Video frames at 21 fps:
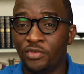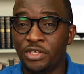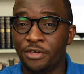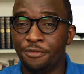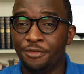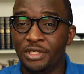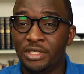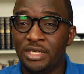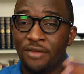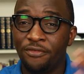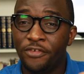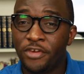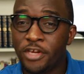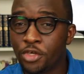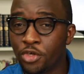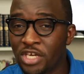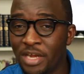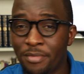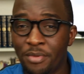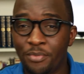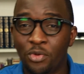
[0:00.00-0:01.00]
the
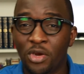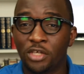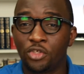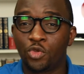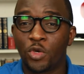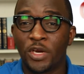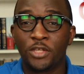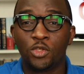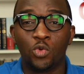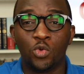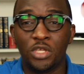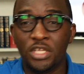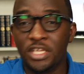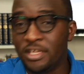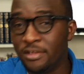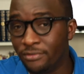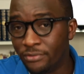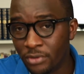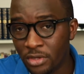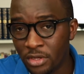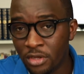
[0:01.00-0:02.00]
redefinition that people are trying to
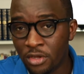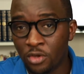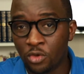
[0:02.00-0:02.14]
give